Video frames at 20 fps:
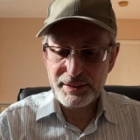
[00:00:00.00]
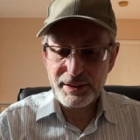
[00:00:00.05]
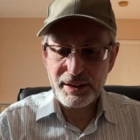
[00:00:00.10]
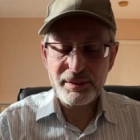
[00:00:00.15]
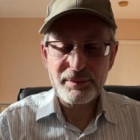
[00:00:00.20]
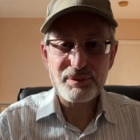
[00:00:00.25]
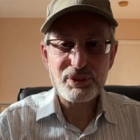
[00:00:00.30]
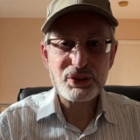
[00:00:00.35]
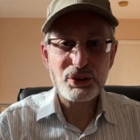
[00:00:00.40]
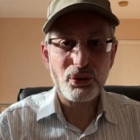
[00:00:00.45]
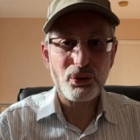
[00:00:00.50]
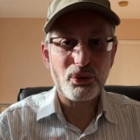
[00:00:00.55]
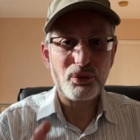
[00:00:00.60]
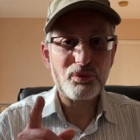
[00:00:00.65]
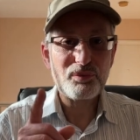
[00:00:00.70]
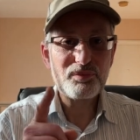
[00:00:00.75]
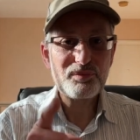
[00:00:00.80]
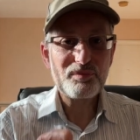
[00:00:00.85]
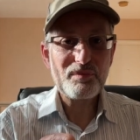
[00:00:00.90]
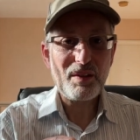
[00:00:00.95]
yeah, so
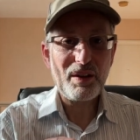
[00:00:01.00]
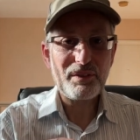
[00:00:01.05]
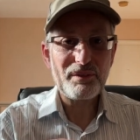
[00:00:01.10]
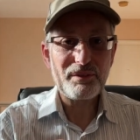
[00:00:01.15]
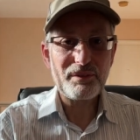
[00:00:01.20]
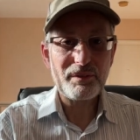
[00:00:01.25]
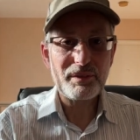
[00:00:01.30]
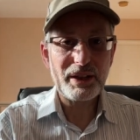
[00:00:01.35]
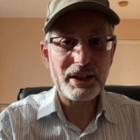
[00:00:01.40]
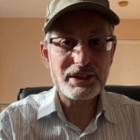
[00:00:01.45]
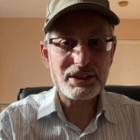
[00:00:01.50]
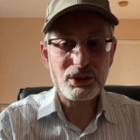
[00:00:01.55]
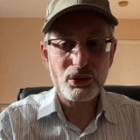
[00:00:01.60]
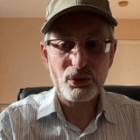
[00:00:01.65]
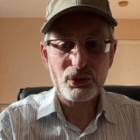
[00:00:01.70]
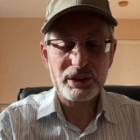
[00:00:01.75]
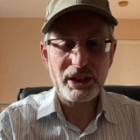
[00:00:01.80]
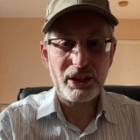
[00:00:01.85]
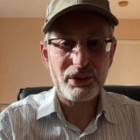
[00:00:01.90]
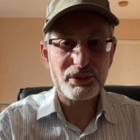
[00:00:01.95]
let's
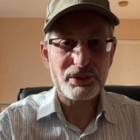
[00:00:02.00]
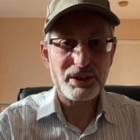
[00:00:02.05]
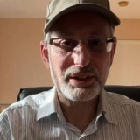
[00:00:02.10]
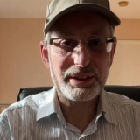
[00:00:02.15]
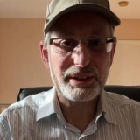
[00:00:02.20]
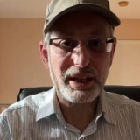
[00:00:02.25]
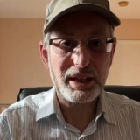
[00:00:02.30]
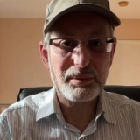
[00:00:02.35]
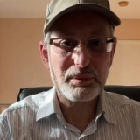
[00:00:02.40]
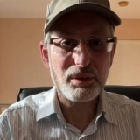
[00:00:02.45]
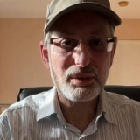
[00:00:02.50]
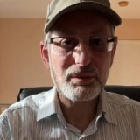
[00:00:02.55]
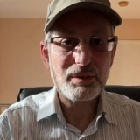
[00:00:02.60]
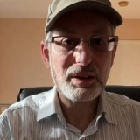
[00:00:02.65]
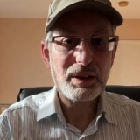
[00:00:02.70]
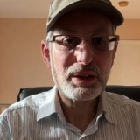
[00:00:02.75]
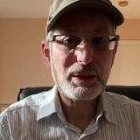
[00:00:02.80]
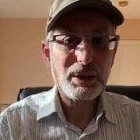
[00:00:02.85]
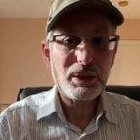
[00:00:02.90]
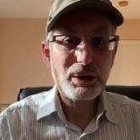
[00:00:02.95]
go down to the table,
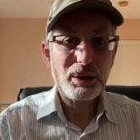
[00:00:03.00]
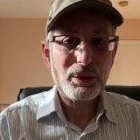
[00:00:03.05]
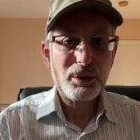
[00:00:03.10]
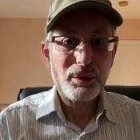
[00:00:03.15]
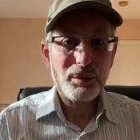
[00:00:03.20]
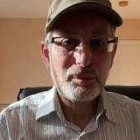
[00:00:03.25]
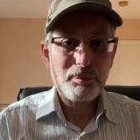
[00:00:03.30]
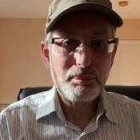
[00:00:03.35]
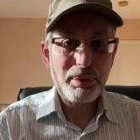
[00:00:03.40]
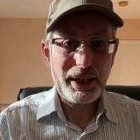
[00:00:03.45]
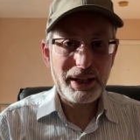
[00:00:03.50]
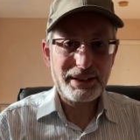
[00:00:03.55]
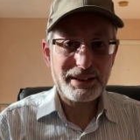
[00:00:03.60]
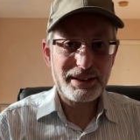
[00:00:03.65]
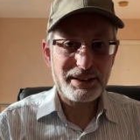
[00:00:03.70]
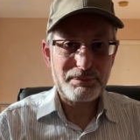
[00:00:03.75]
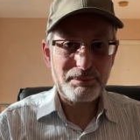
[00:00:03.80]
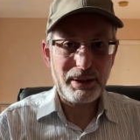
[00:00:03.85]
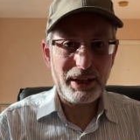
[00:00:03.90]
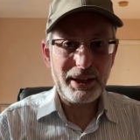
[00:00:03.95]
pack
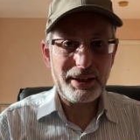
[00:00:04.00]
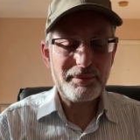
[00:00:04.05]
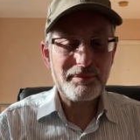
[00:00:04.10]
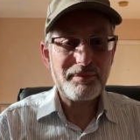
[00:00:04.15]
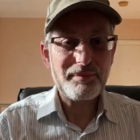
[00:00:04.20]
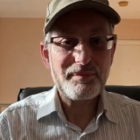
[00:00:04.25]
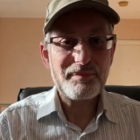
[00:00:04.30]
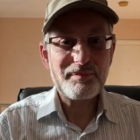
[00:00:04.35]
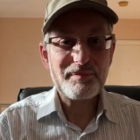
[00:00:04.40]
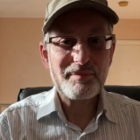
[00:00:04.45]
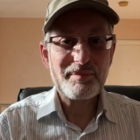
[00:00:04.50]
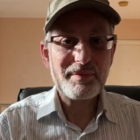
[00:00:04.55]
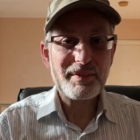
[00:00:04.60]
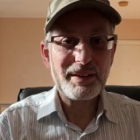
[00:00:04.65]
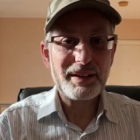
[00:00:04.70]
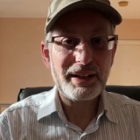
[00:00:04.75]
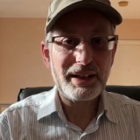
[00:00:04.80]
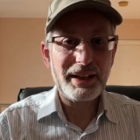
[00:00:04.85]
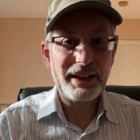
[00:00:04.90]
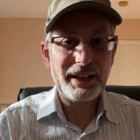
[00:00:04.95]
this pipe,
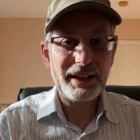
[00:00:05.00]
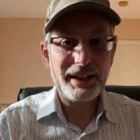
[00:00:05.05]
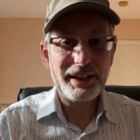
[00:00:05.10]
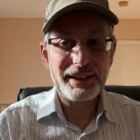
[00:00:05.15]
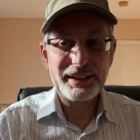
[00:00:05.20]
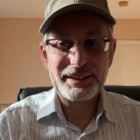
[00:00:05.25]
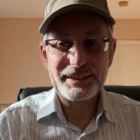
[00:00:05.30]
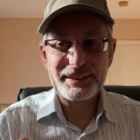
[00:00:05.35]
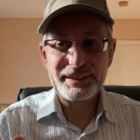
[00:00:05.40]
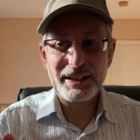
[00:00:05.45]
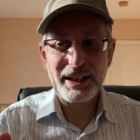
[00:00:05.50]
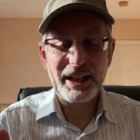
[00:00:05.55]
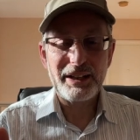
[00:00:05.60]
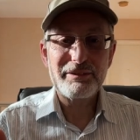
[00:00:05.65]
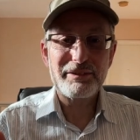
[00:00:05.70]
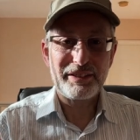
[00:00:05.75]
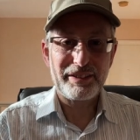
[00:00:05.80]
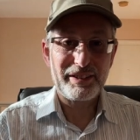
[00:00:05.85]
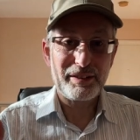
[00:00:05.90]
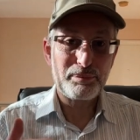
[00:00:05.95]
and I
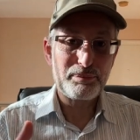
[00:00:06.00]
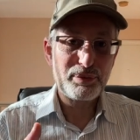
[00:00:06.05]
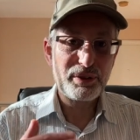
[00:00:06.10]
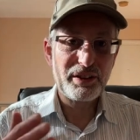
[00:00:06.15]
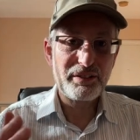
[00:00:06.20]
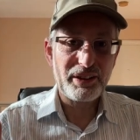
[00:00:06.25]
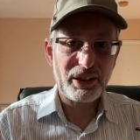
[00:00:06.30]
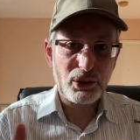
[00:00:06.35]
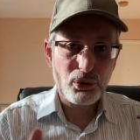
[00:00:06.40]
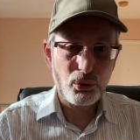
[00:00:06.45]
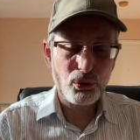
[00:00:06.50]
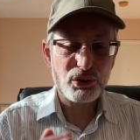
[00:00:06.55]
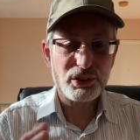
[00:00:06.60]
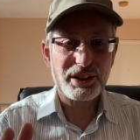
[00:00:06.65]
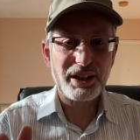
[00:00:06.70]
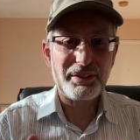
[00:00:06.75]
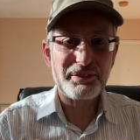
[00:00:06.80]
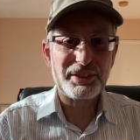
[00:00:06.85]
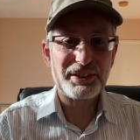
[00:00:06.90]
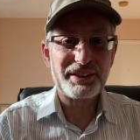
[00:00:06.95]
really
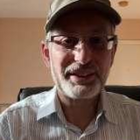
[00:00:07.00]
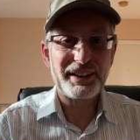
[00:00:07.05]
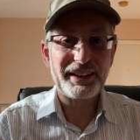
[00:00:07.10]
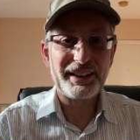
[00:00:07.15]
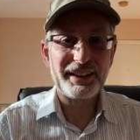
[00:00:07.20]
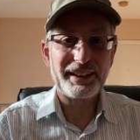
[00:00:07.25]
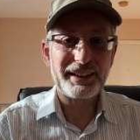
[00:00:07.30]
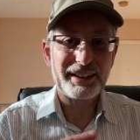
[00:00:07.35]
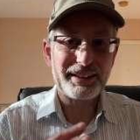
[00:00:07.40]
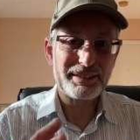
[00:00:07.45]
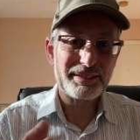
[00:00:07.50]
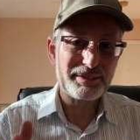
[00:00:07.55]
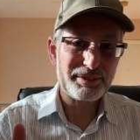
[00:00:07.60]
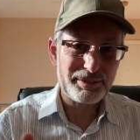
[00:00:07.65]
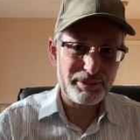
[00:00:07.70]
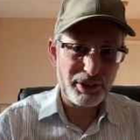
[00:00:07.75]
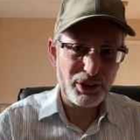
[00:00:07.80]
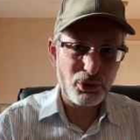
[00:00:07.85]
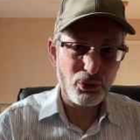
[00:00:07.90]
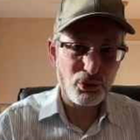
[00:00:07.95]
pre-recorded everything
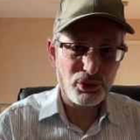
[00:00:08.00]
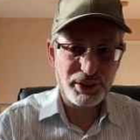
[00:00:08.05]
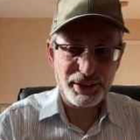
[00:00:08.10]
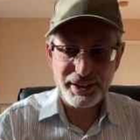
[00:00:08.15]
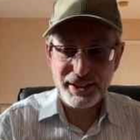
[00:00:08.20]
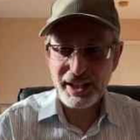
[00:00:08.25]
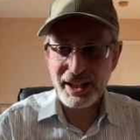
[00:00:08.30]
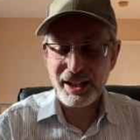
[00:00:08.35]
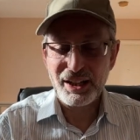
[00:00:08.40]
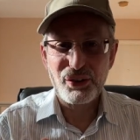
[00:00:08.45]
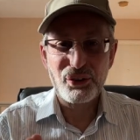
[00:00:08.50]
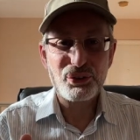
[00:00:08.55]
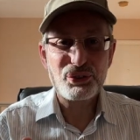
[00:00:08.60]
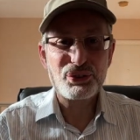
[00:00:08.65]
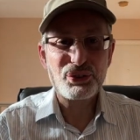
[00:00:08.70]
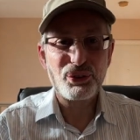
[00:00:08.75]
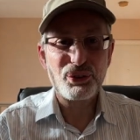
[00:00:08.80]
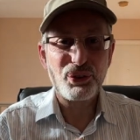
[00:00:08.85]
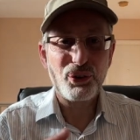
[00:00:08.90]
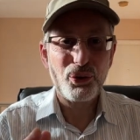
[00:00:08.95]
and recording now,
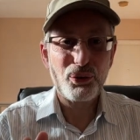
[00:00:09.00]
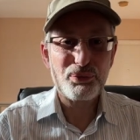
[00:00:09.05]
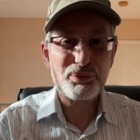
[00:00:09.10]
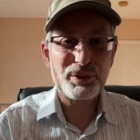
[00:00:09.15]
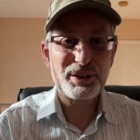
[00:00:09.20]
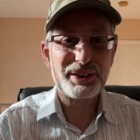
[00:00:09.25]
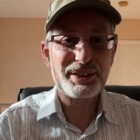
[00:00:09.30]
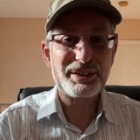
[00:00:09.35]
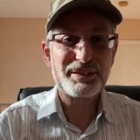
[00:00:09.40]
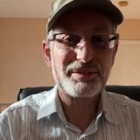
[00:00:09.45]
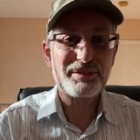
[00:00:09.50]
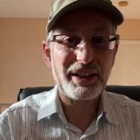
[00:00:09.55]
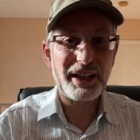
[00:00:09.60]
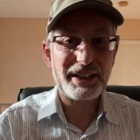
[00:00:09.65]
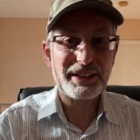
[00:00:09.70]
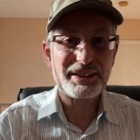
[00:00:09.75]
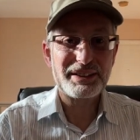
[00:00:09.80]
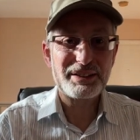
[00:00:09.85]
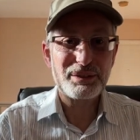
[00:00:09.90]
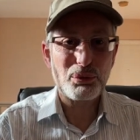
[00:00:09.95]
so hopefully in the
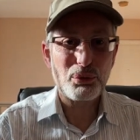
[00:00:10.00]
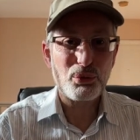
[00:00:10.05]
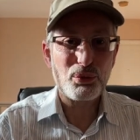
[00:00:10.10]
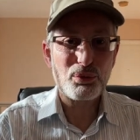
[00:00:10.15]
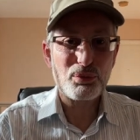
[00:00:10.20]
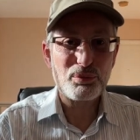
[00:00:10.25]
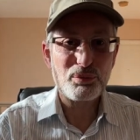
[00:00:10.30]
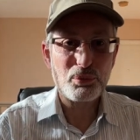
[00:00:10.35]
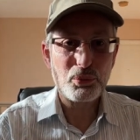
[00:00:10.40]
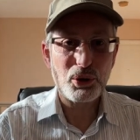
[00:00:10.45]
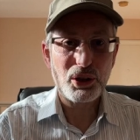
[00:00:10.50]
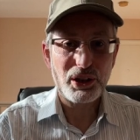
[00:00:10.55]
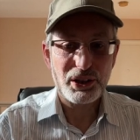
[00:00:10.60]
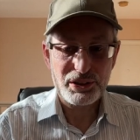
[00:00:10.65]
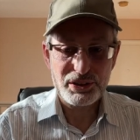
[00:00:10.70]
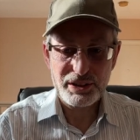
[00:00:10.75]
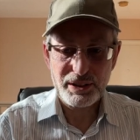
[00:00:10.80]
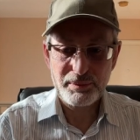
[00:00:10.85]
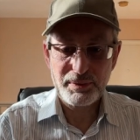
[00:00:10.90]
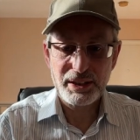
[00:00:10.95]
edit it all
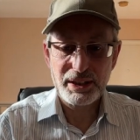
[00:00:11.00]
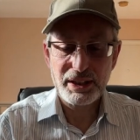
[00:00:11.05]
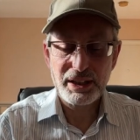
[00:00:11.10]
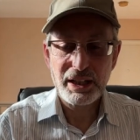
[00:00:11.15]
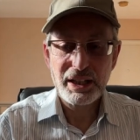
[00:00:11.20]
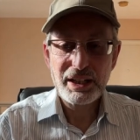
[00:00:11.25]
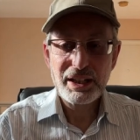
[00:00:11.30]
works seemingly.